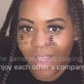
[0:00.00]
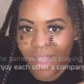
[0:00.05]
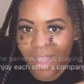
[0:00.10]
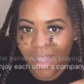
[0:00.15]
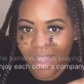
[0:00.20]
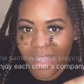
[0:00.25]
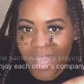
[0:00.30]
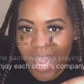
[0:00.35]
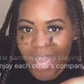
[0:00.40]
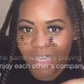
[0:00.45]

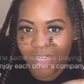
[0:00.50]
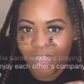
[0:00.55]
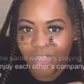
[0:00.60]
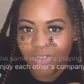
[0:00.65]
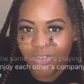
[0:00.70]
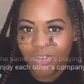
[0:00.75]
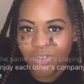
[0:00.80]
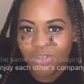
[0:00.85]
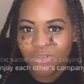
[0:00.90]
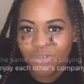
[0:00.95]
that
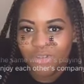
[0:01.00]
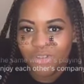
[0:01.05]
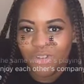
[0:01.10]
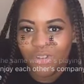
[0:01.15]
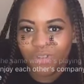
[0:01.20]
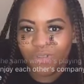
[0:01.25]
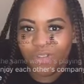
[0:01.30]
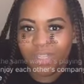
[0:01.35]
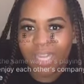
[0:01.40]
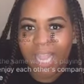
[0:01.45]
juju
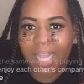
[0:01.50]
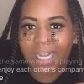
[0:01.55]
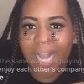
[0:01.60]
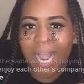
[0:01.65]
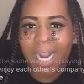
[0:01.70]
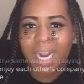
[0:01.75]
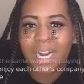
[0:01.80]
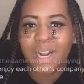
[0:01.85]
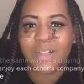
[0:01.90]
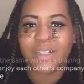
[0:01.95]
juice. Yes, I
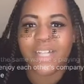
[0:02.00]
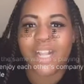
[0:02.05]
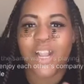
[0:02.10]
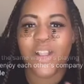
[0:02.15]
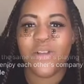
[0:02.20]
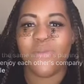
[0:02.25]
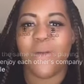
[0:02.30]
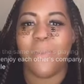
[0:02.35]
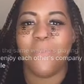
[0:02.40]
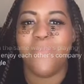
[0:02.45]
gotta say
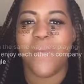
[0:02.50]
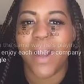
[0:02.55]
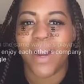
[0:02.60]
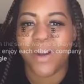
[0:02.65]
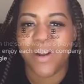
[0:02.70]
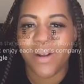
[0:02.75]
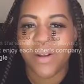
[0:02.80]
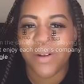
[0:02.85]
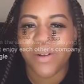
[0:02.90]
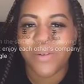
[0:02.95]
you a
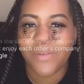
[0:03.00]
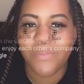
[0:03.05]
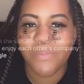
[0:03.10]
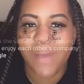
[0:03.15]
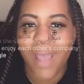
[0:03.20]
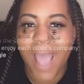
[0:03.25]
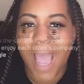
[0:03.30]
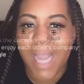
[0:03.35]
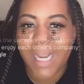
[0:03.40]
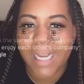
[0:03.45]
better
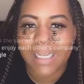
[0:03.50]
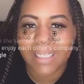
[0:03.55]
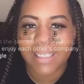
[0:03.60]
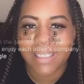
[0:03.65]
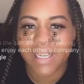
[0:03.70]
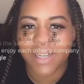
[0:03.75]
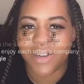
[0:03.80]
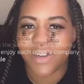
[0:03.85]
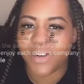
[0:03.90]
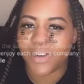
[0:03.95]

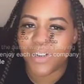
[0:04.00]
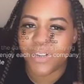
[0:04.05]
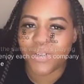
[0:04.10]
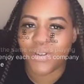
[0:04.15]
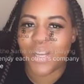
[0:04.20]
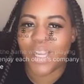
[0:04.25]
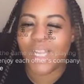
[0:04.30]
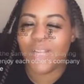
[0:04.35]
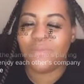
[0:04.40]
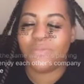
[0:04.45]
packaging girl.
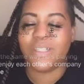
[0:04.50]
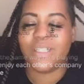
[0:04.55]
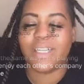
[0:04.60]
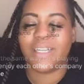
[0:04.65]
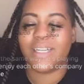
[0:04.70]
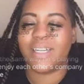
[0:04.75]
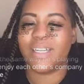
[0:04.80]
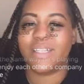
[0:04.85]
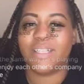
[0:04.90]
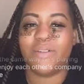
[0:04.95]
It was in
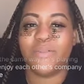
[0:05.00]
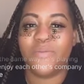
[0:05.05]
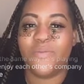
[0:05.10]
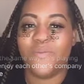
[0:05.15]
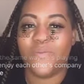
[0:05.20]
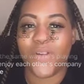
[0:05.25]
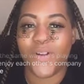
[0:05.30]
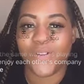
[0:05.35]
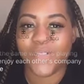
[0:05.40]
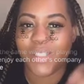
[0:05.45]
the, the
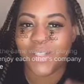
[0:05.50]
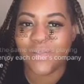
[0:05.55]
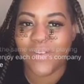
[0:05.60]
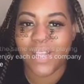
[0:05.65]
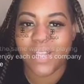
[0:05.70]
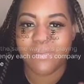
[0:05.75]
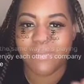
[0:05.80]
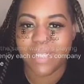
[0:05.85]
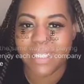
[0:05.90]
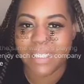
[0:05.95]
first
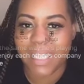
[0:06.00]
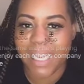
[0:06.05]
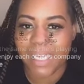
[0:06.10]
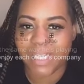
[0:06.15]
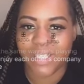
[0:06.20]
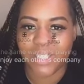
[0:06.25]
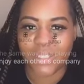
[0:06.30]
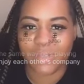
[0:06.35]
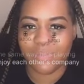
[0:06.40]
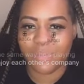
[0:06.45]
development
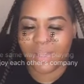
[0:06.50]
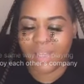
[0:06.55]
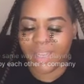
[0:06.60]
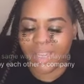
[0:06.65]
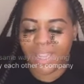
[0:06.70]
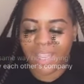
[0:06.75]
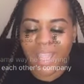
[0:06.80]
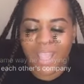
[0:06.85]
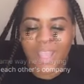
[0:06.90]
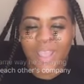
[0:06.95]
stages, but
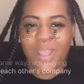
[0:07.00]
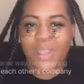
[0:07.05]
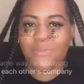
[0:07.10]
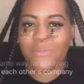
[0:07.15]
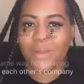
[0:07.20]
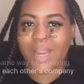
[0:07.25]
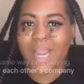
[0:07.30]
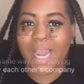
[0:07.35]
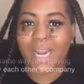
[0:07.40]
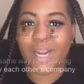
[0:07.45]

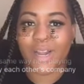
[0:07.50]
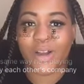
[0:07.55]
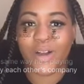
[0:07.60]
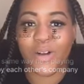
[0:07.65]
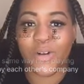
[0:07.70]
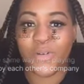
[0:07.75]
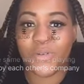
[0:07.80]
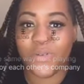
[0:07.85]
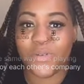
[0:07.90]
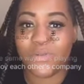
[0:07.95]
we got a whole new